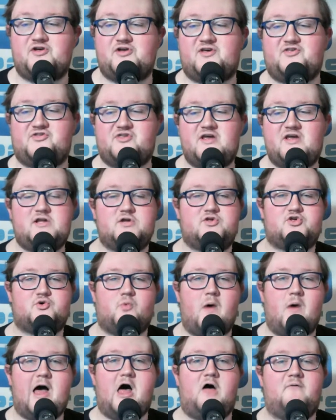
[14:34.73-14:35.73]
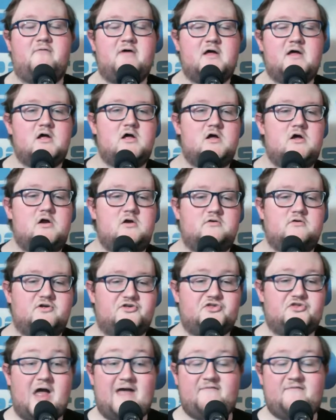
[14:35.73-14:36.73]
16-12
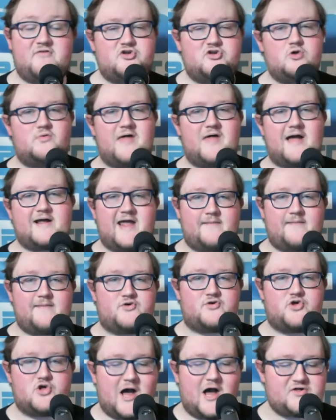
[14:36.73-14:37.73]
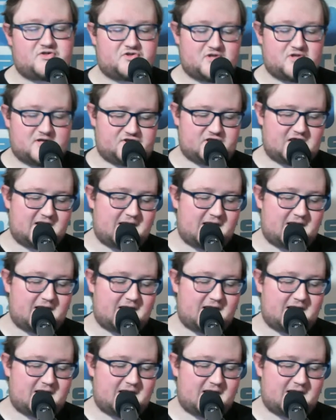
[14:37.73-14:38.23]
does not even do that game justice.